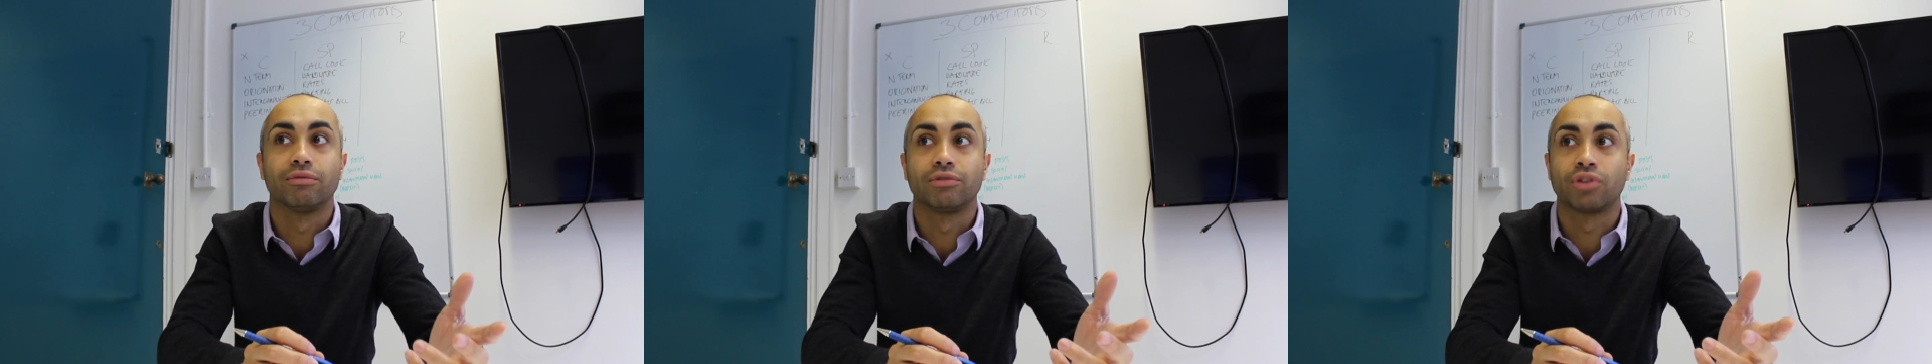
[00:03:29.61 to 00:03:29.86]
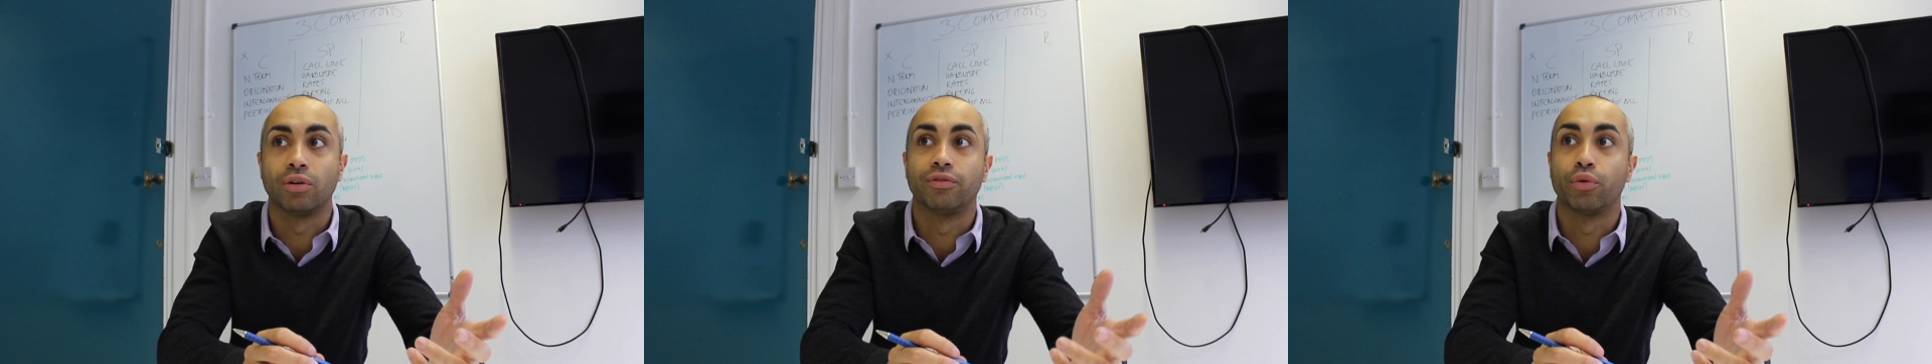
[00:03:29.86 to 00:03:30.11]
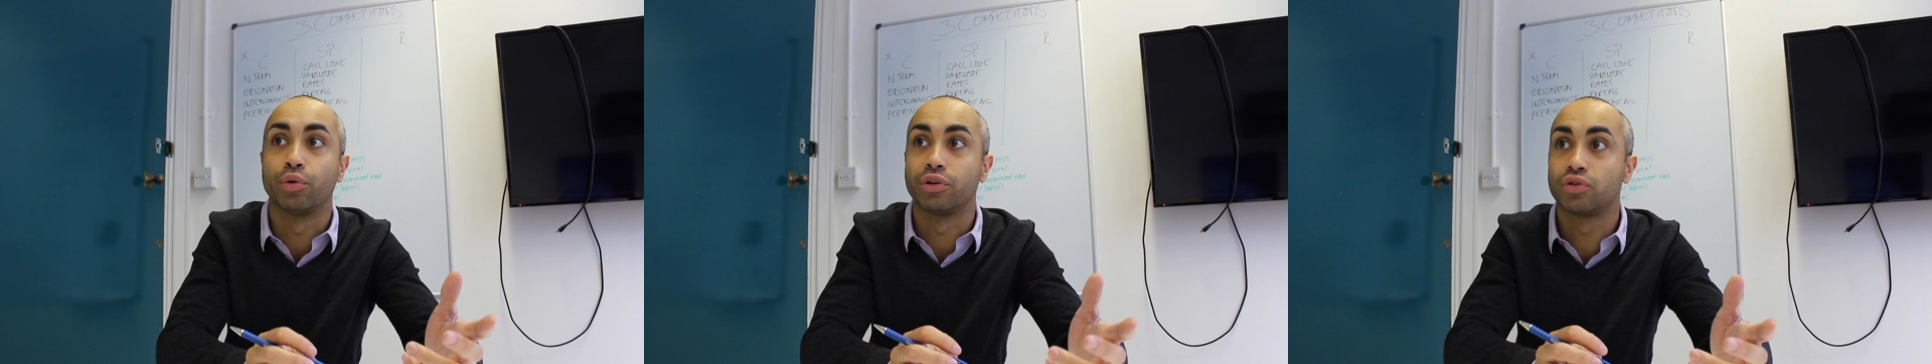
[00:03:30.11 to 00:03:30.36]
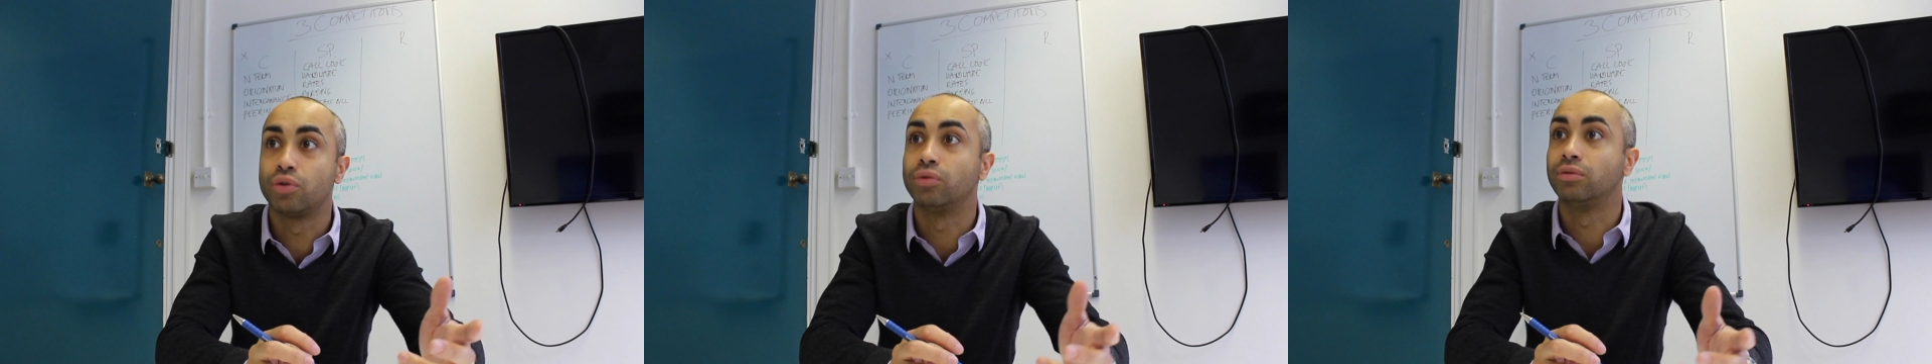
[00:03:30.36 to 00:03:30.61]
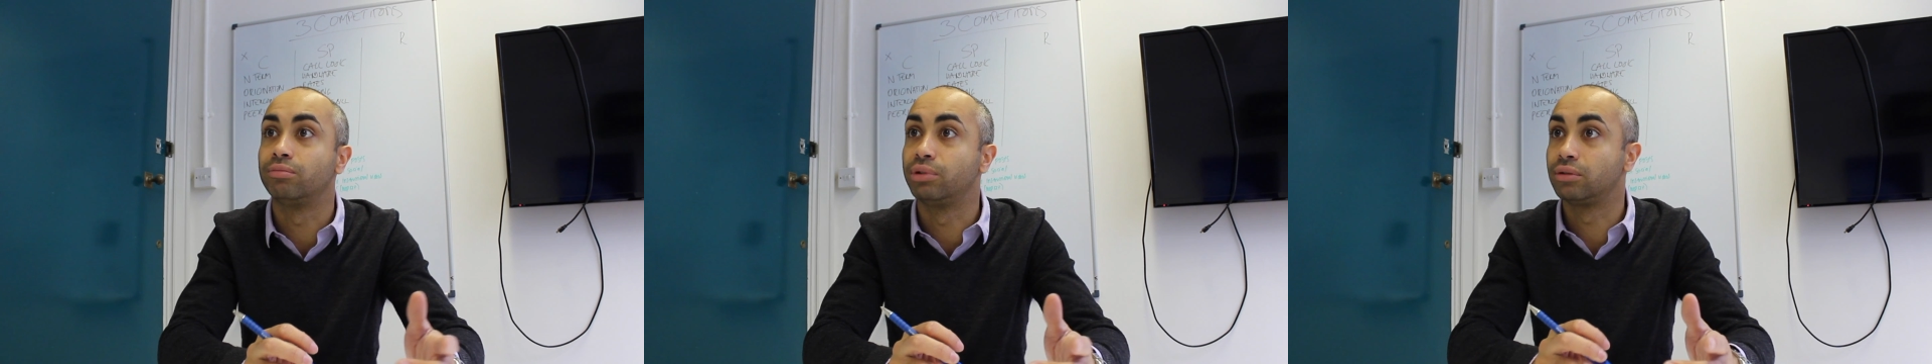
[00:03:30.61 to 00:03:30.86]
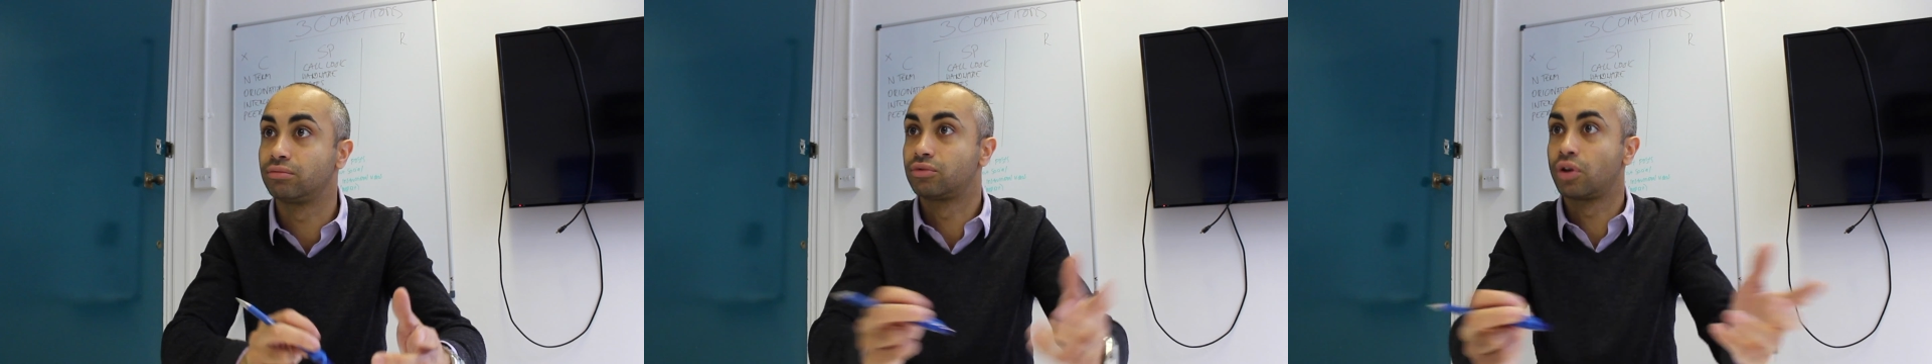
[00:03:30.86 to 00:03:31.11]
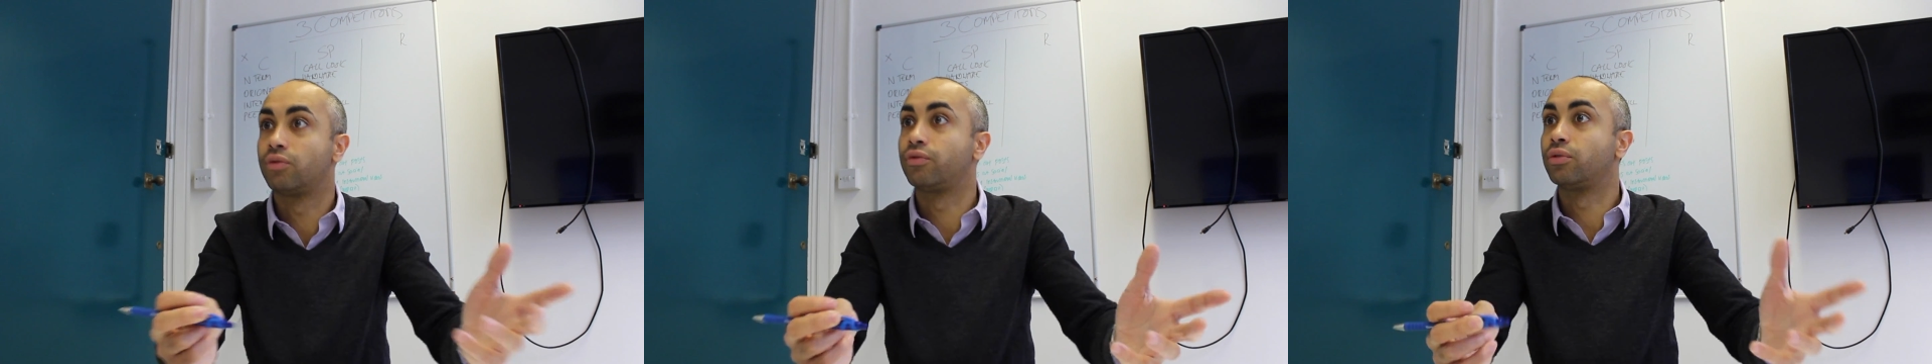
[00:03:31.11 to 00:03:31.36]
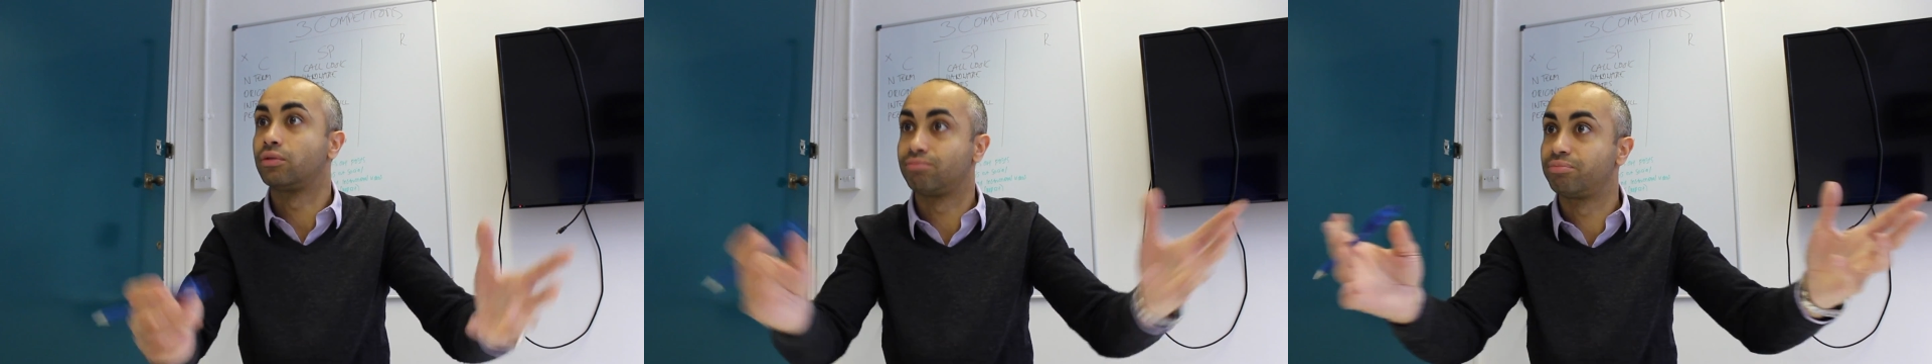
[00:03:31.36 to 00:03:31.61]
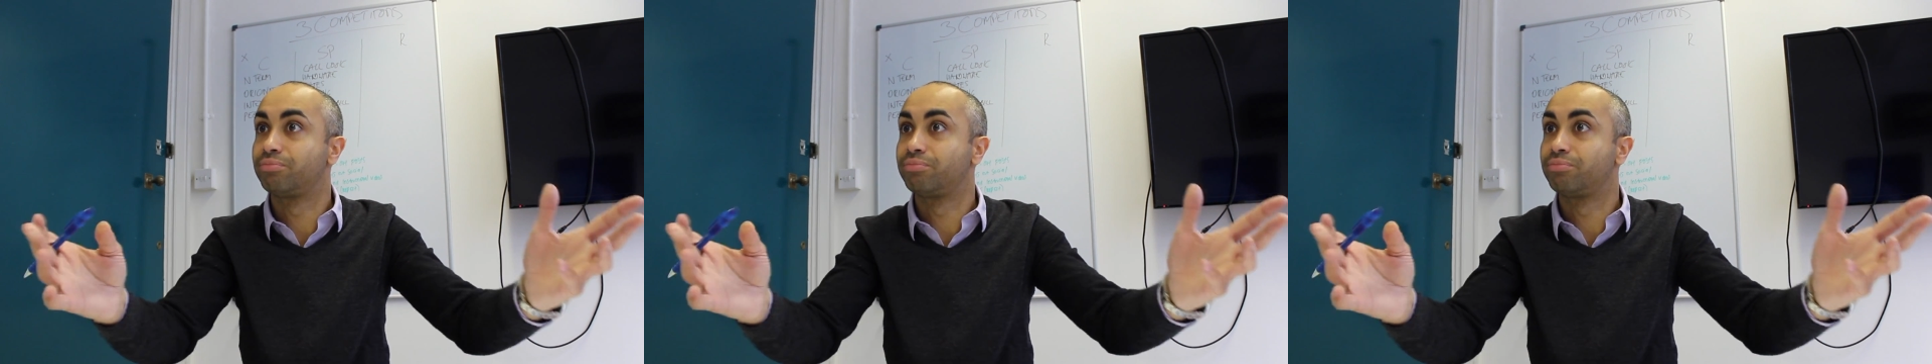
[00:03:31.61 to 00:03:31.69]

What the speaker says: toll fraud at all. But toll fraud,